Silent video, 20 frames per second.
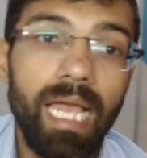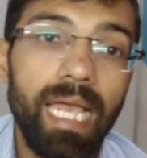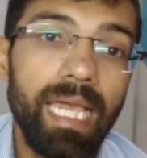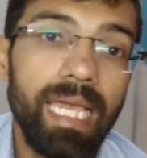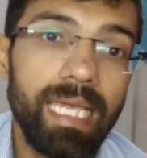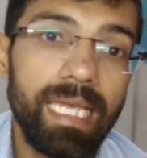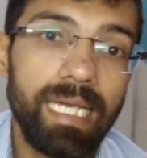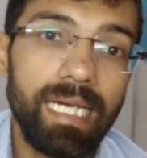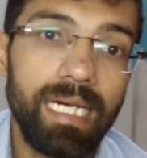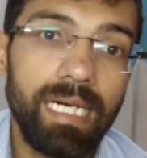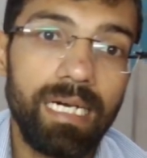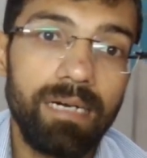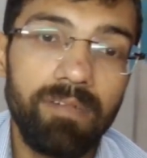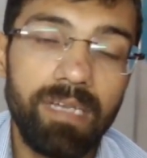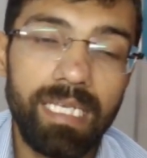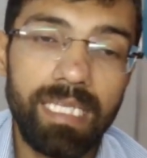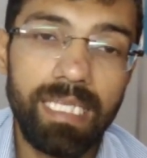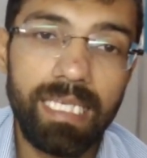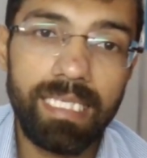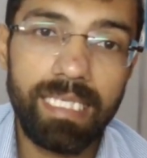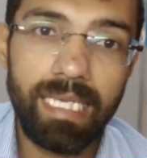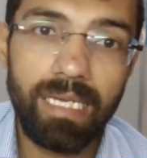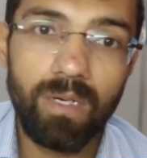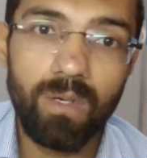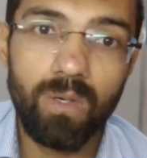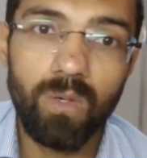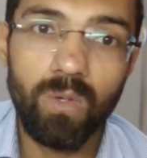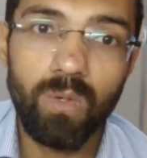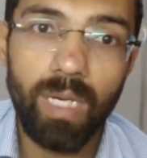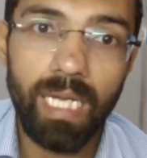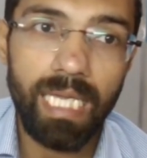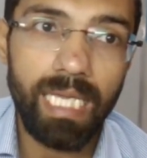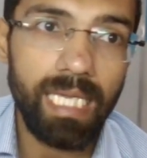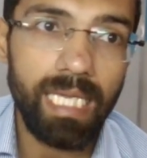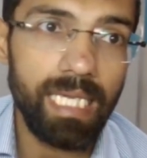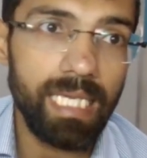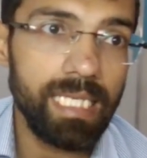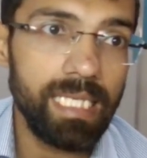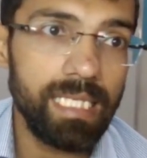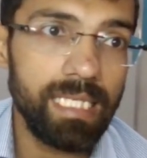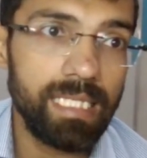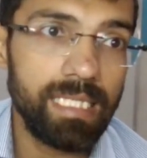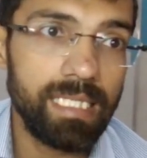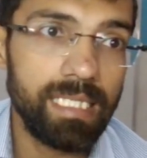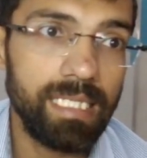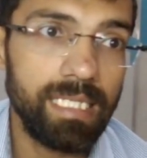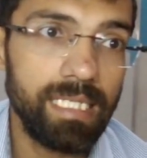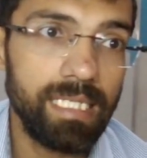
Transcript: Hey, when they say OY is